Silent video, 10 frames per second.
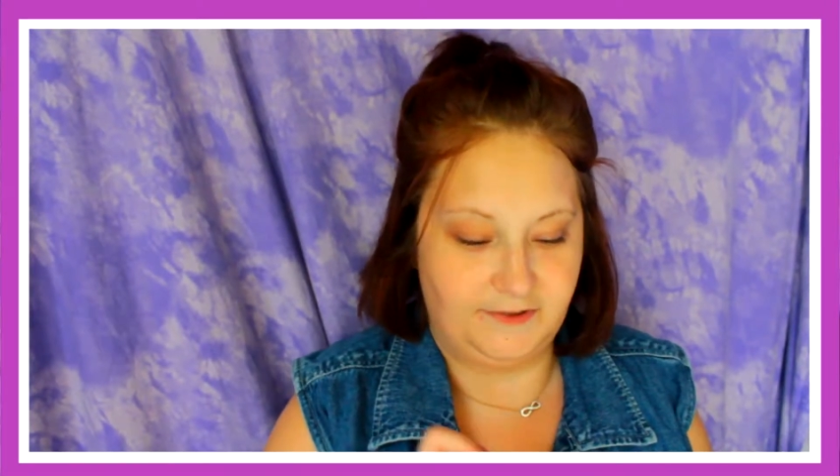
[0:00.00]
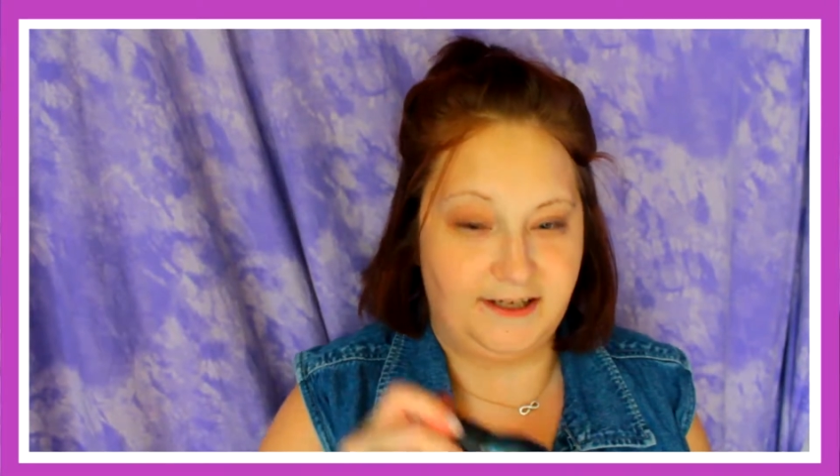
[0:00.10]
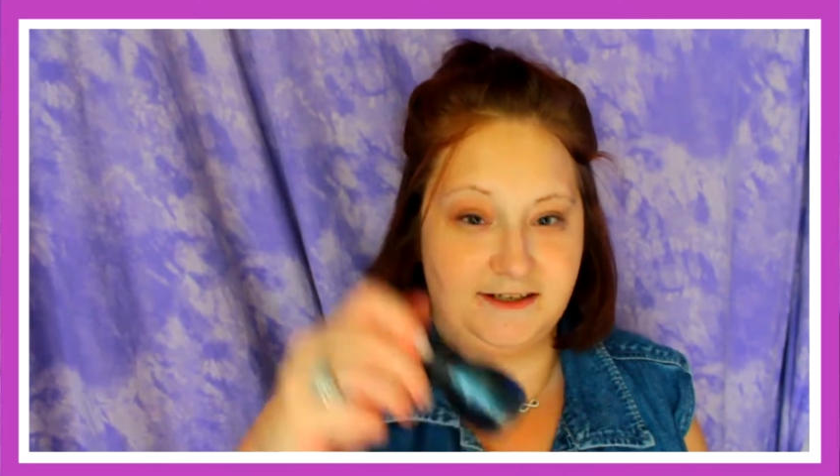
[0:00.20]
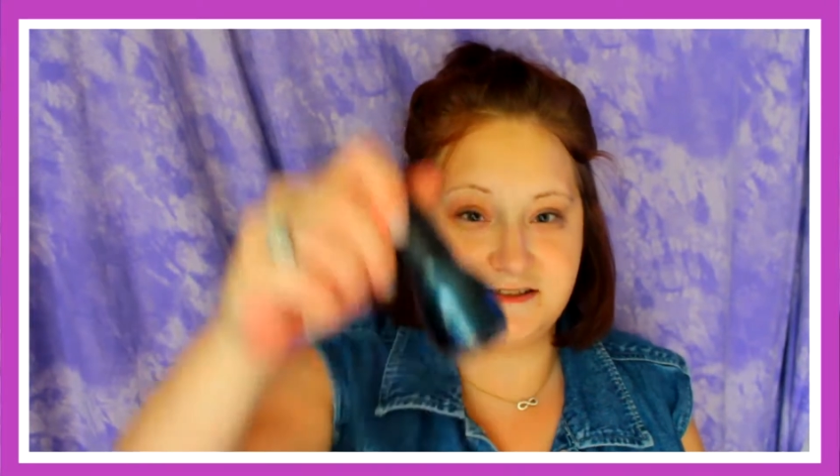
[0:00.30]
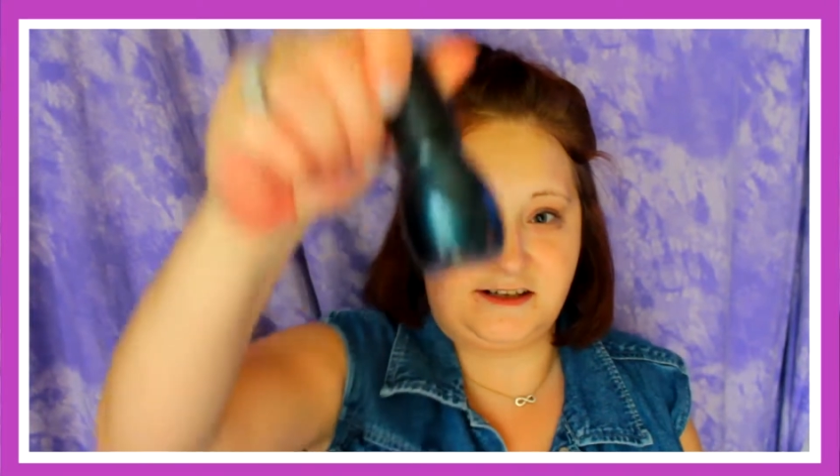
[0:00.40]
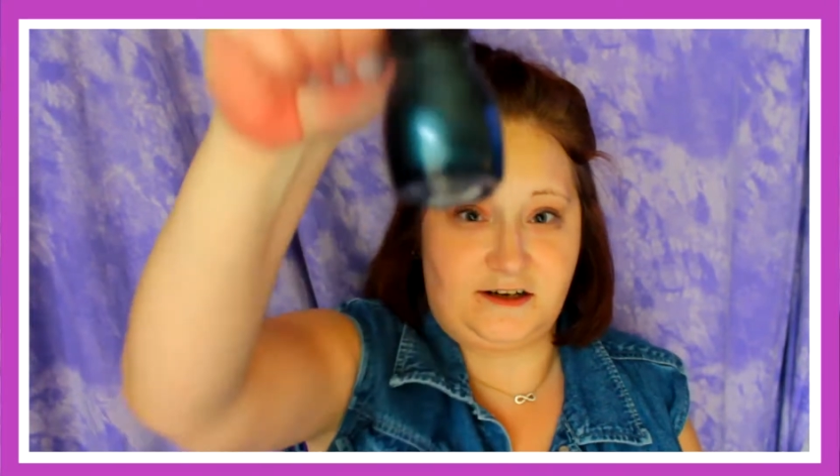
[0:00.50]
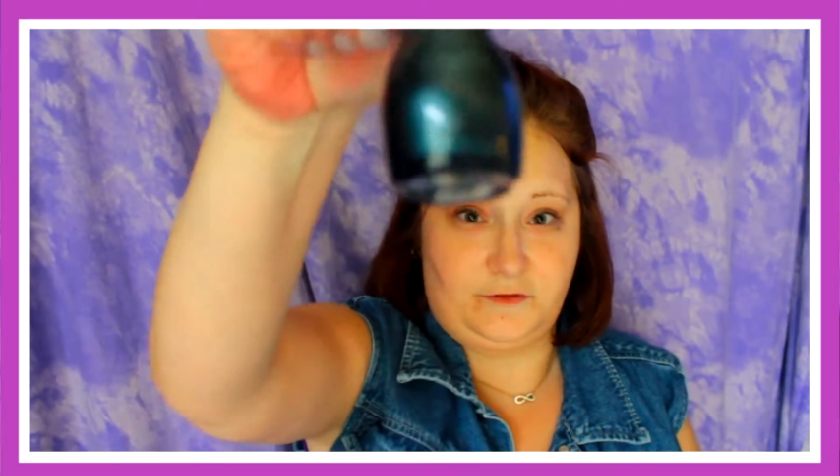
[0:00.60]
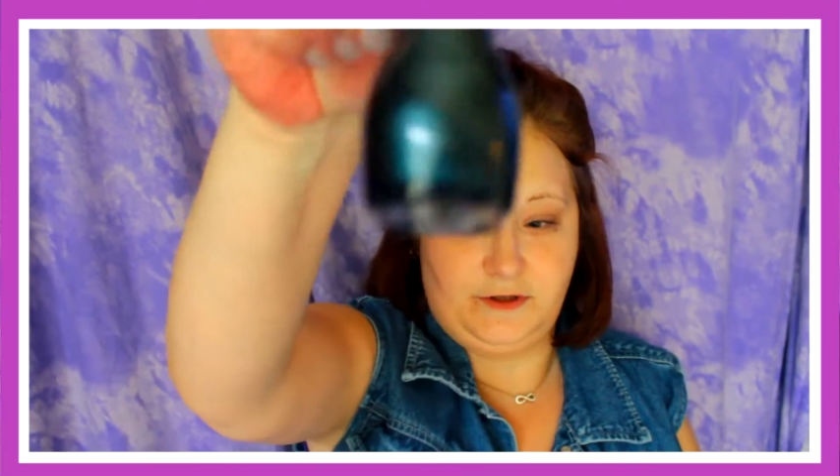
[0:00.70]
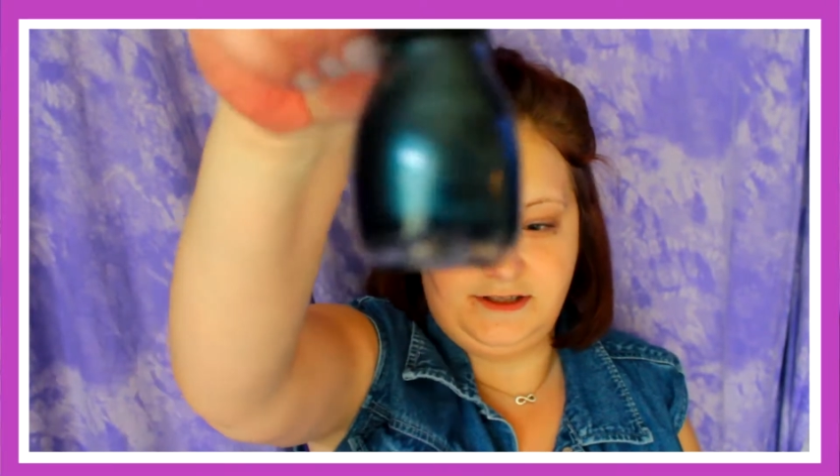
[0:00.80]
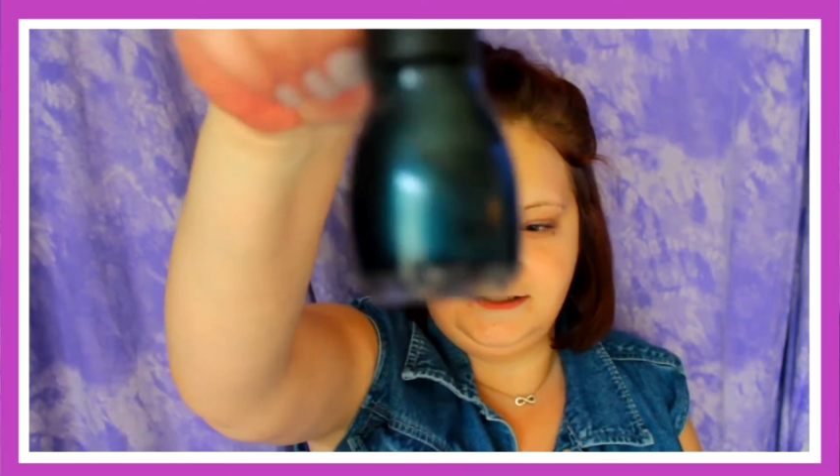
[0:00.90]
and it's like a
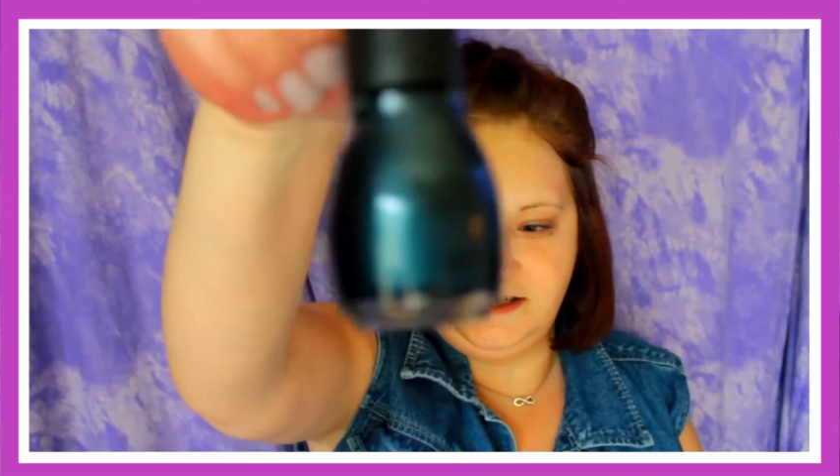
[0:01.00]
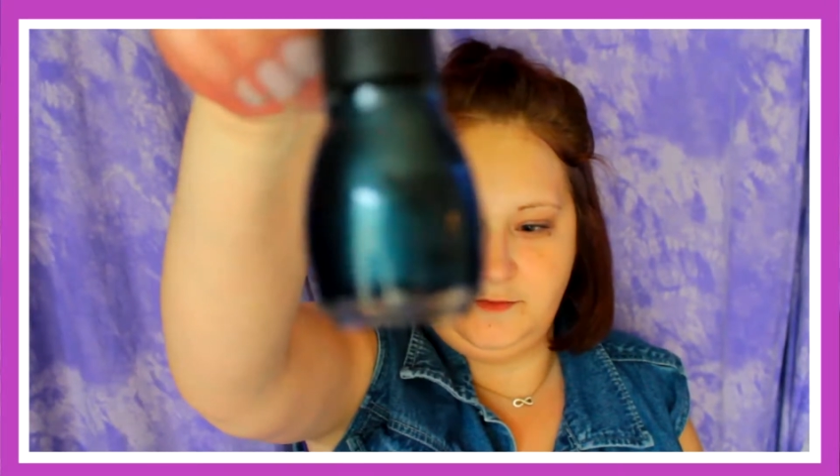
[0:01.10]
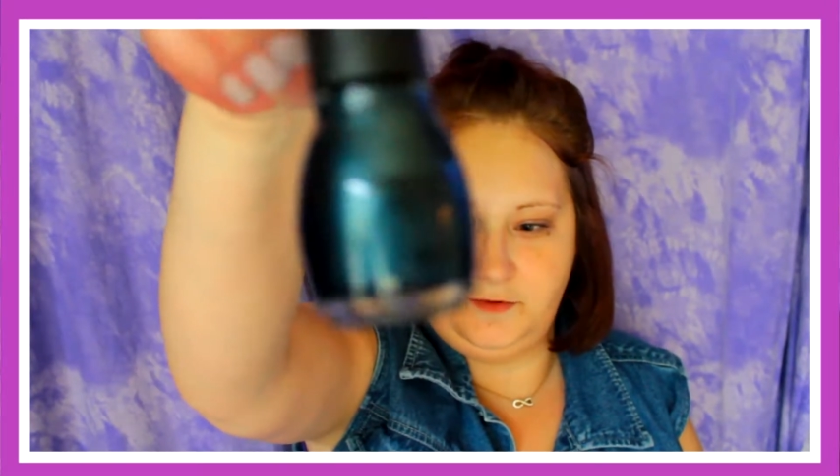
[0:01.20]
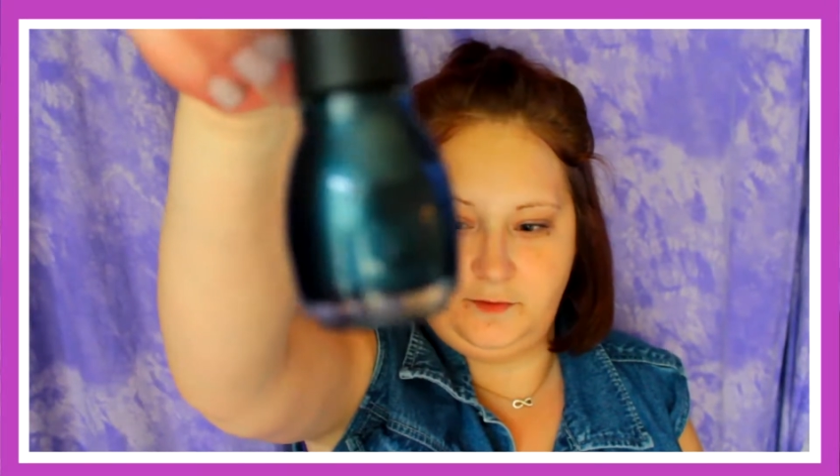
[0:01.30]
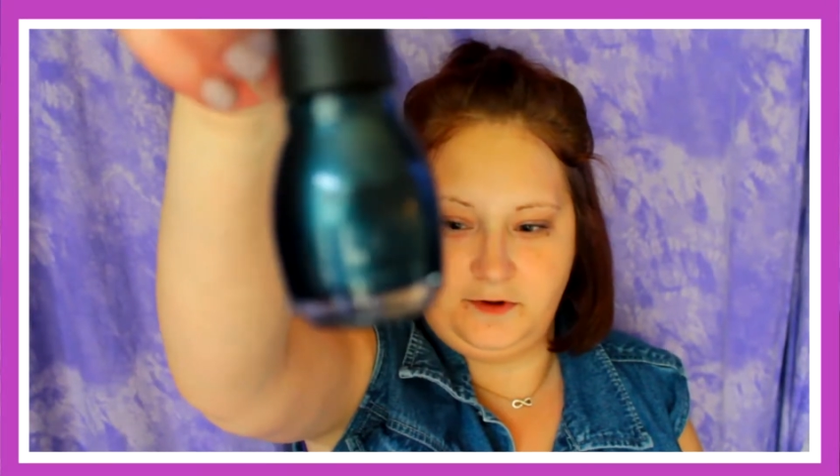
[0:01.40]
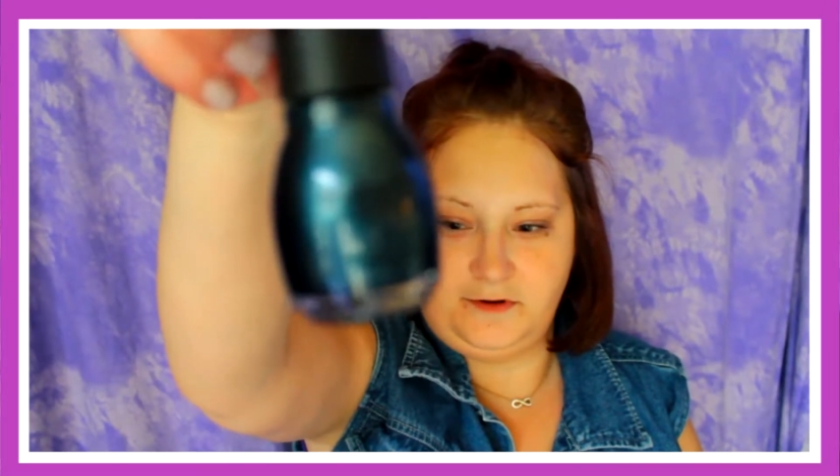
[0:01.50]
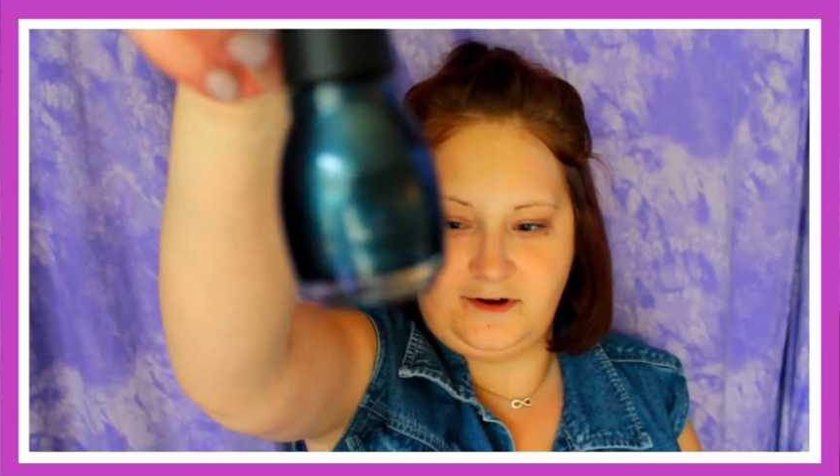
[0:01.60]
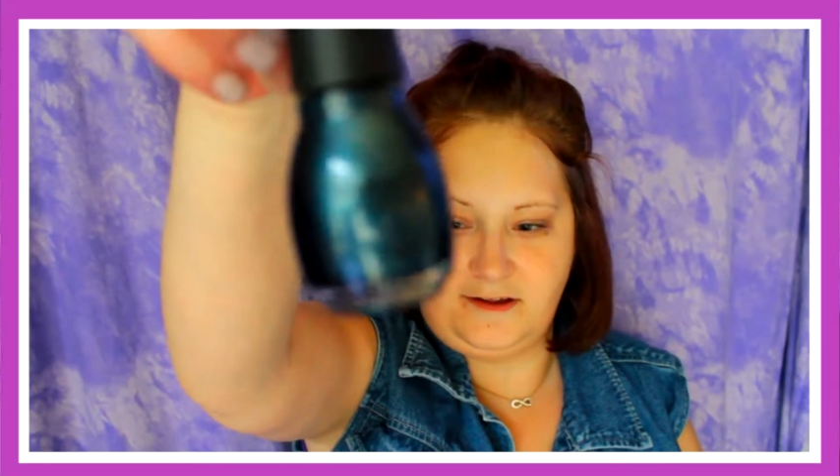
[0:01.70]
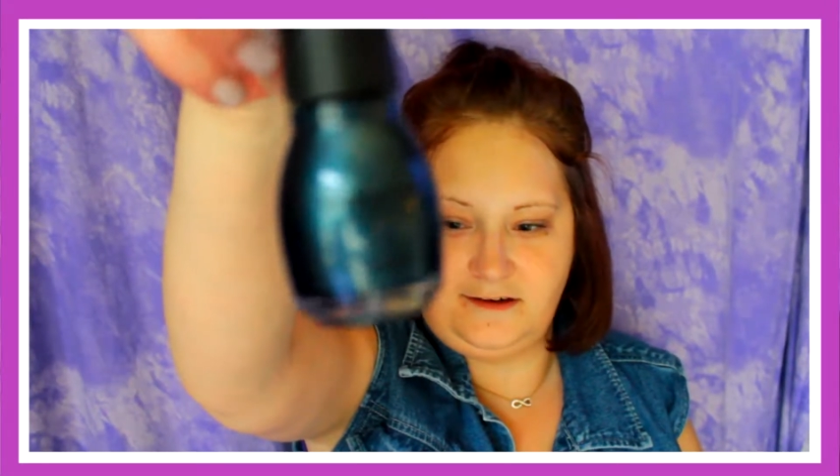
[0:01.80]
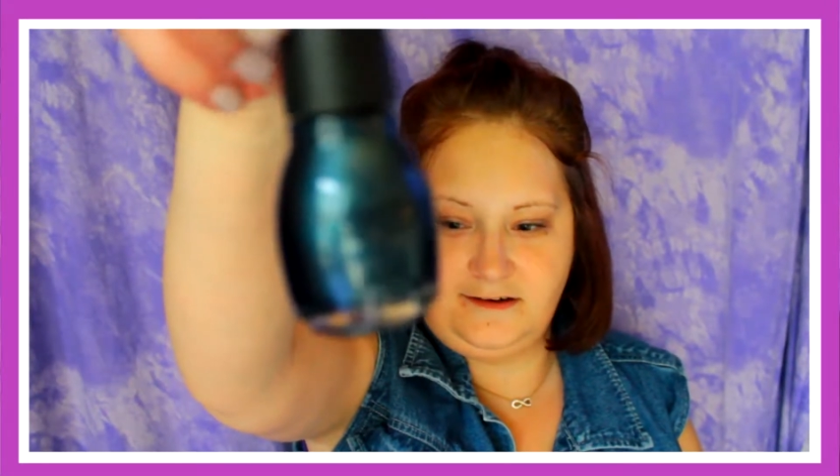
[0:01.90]
really deep blue
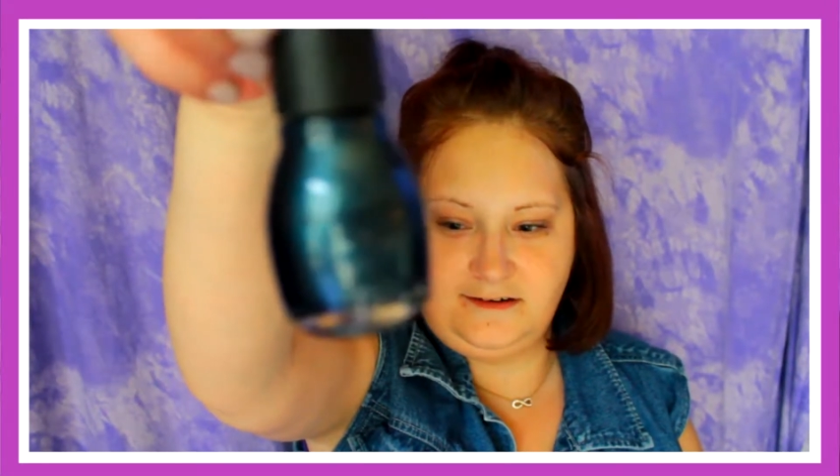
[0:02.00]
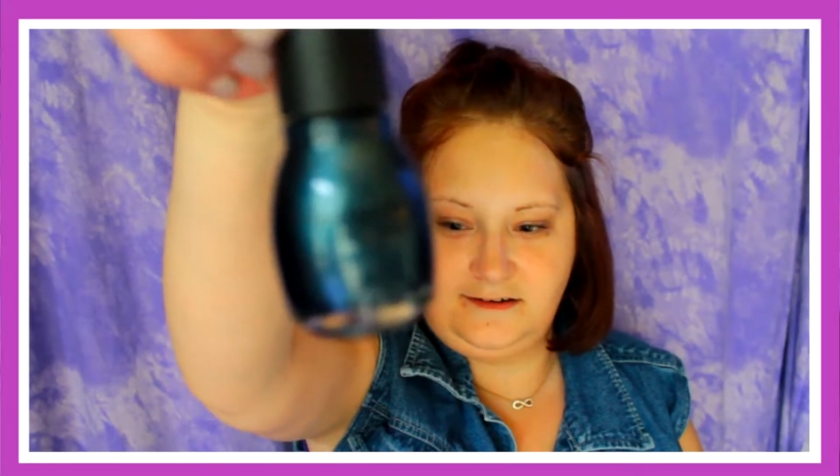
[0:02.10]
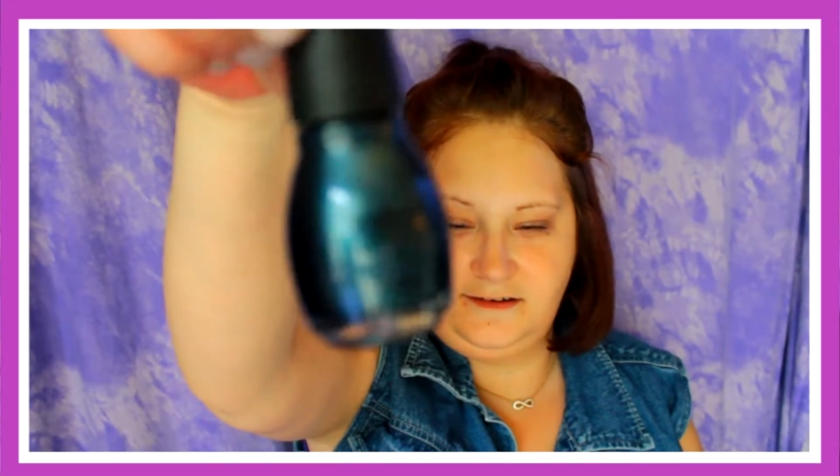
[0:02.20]
color.